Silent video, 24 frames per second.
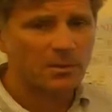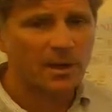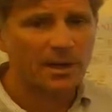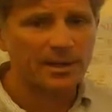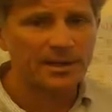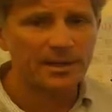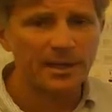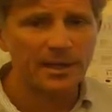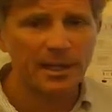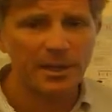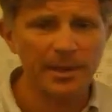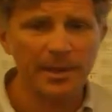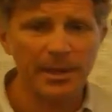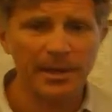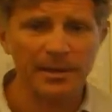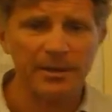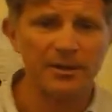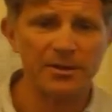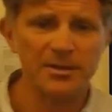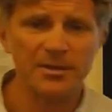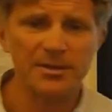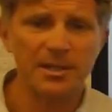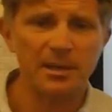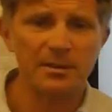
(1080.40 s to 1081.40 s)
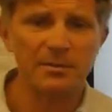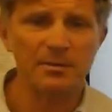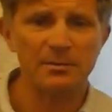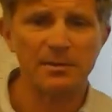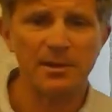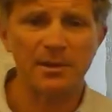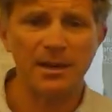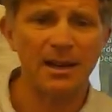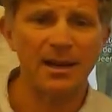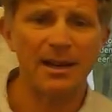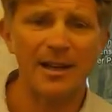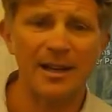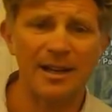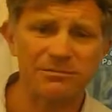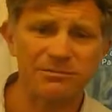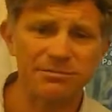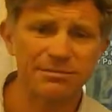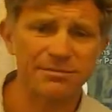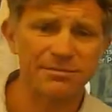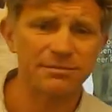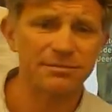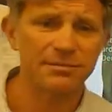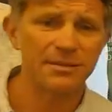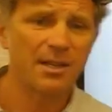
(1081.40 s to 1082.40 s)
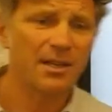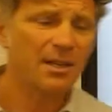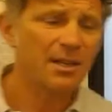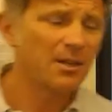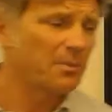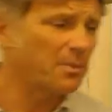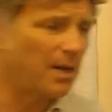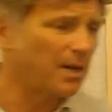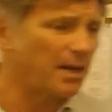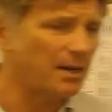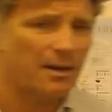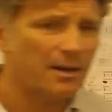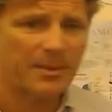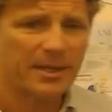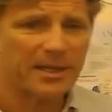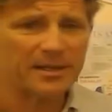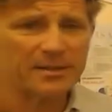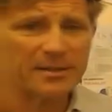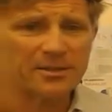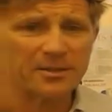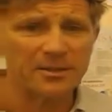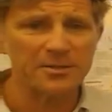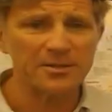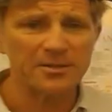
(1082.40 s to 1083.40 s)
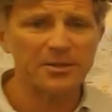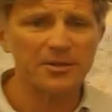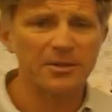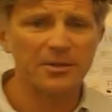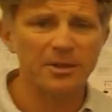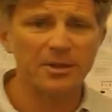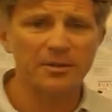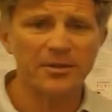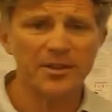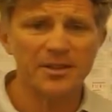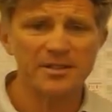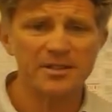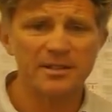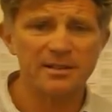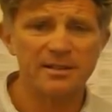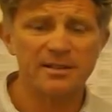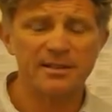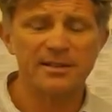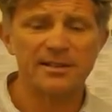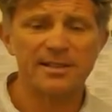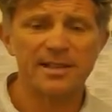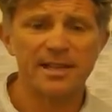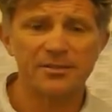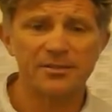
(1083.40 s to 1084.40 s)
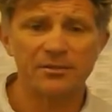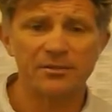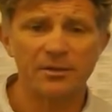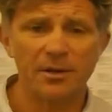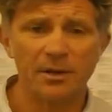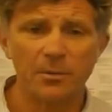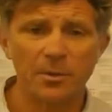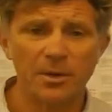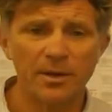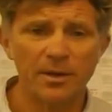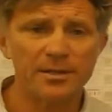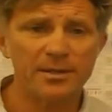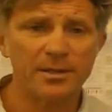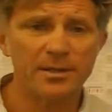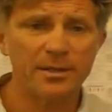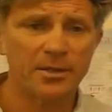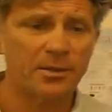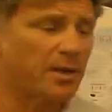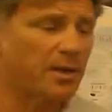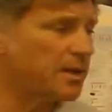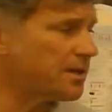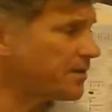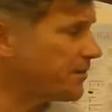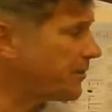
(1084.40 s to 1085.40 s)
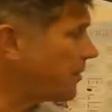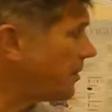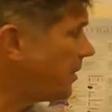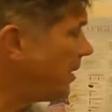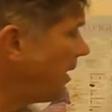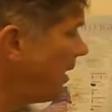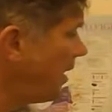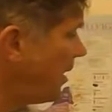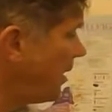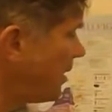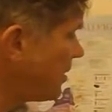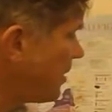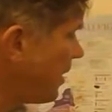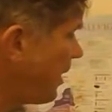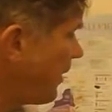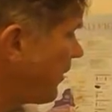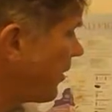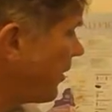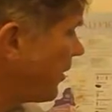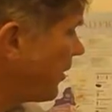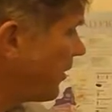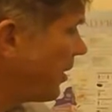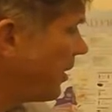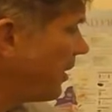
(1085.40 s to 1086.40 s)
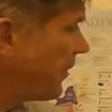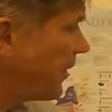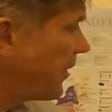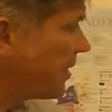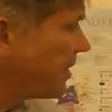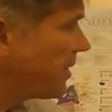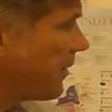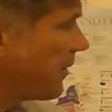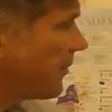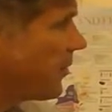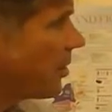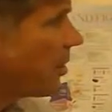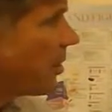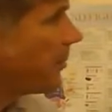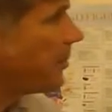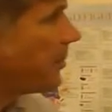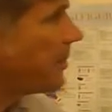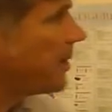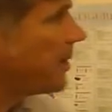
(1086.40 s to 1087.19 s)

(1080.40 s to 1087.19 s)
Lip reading: Why did I pick Nottingham? Well, I mean, it's got 2 universities and test ground. What else could you ask for? So you've got the University of Nottingham